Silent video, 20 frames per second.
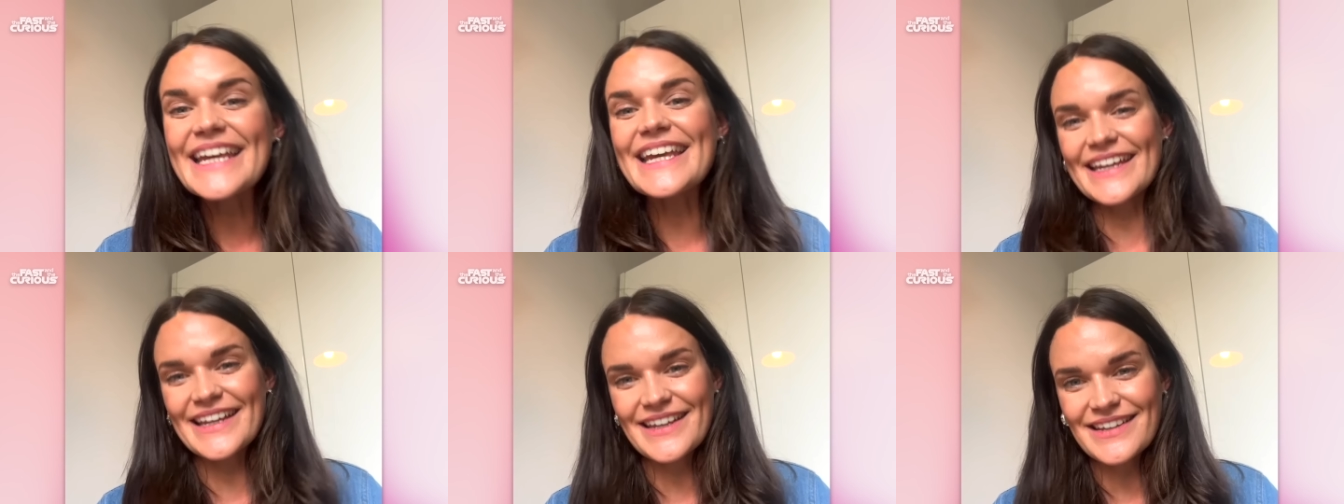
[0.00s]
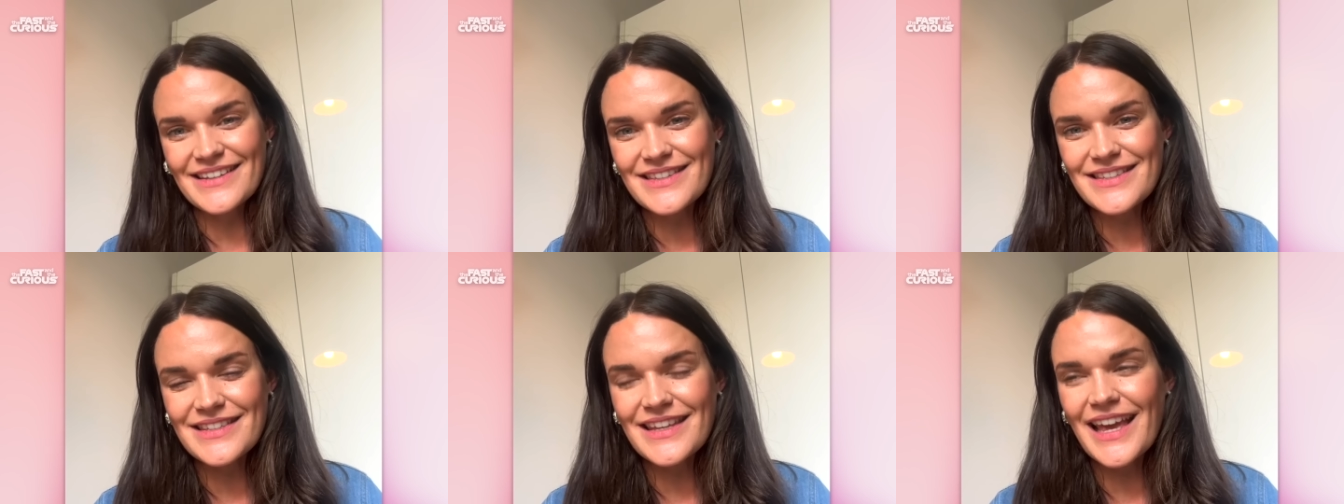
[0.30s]

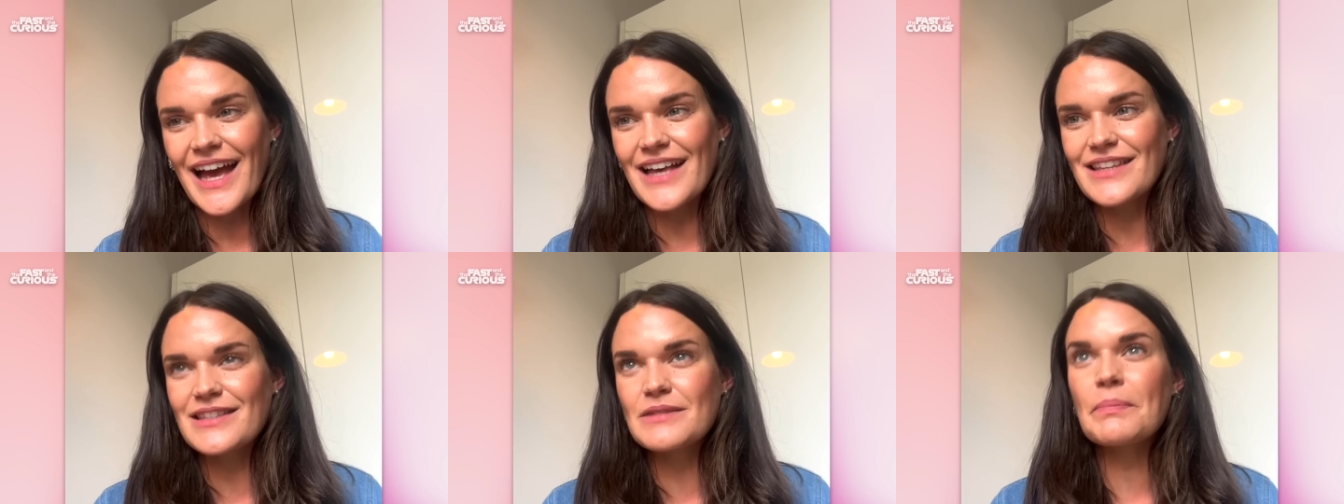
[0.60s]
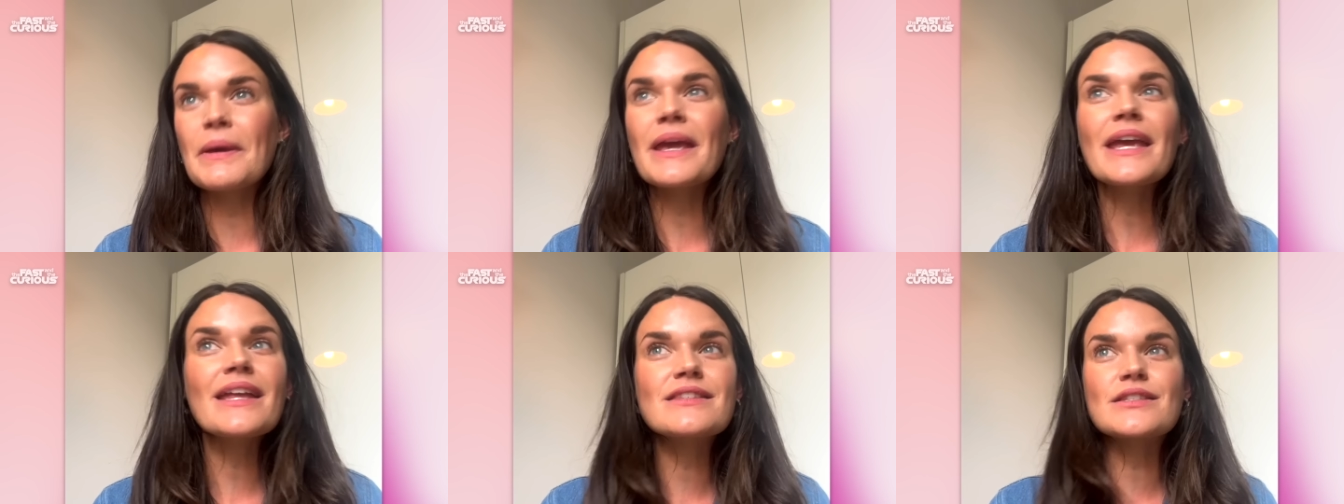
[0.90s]
Please,
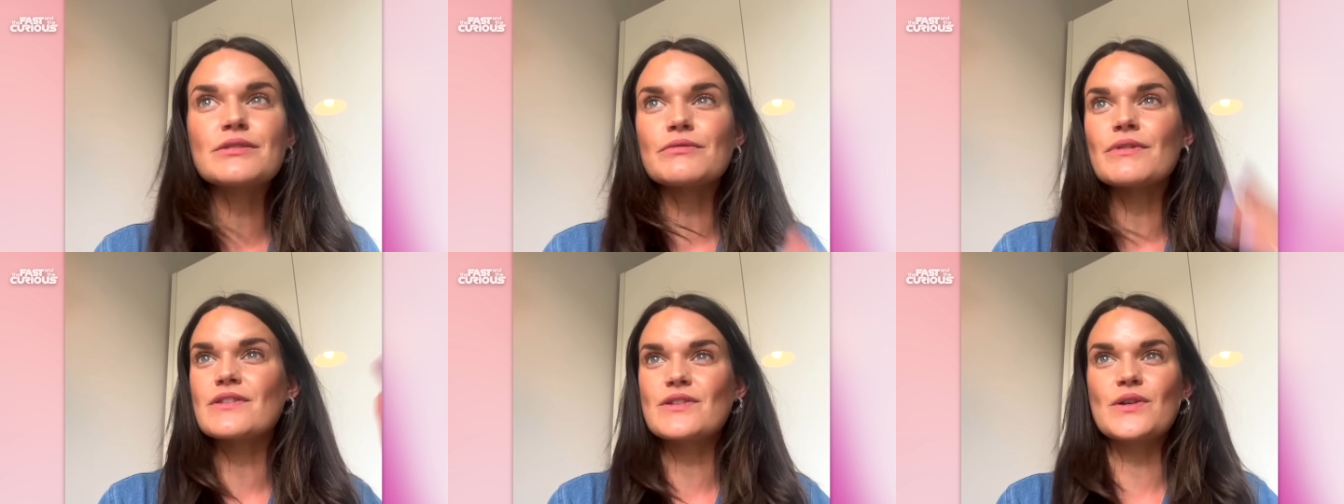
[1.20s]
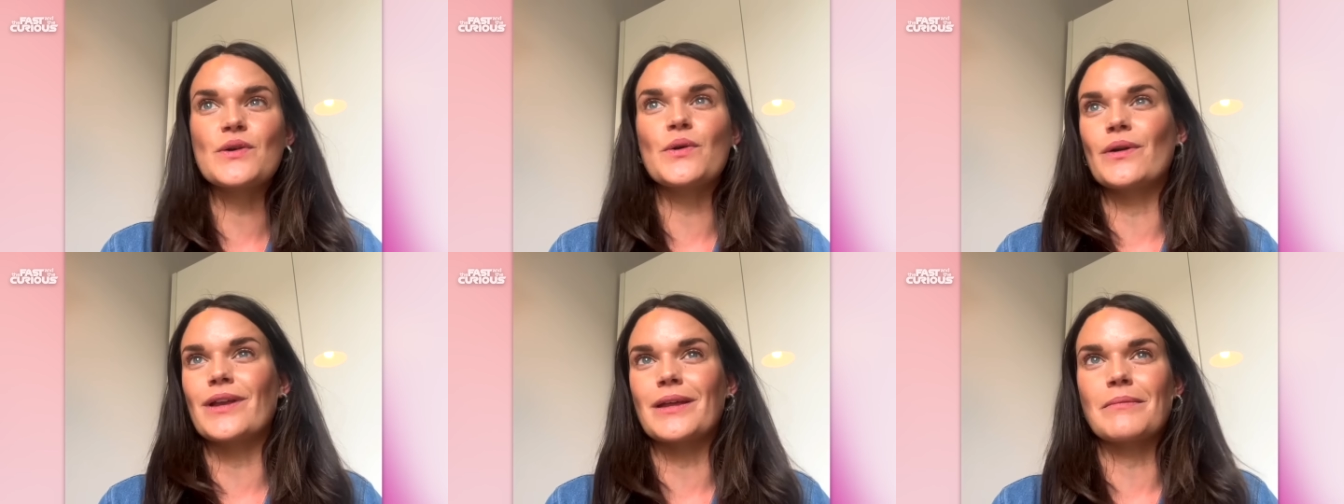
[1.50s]
yes. Pizza
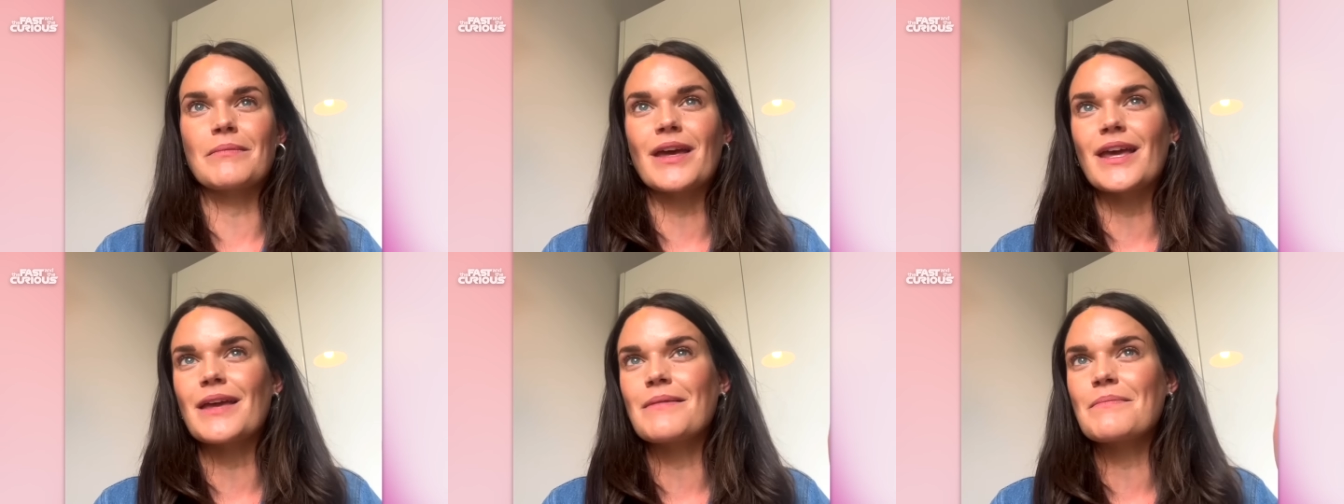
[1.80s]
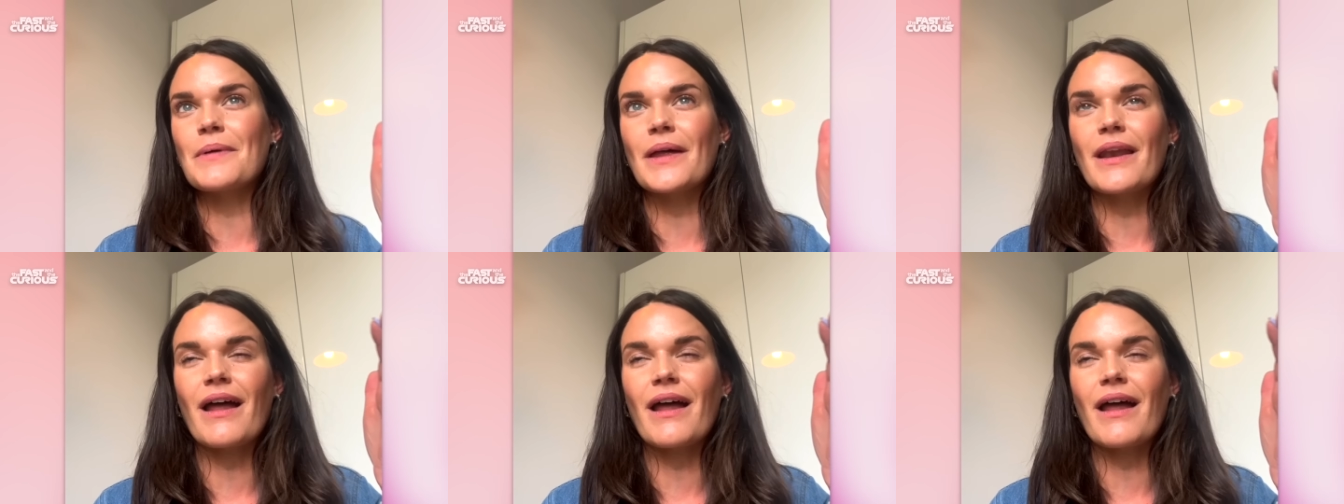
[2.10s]
is calling me,